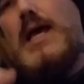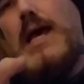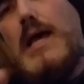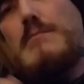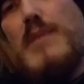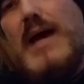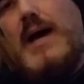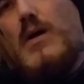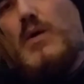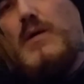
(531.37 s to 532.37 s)
and
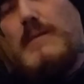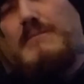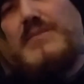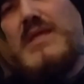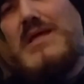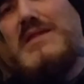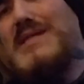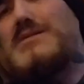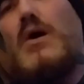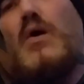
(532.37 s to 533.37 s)
power.
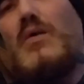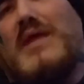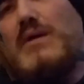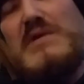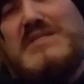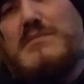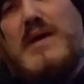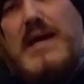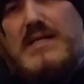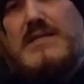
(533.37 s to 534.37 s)
That's all they
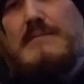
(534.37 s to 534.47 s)
respect.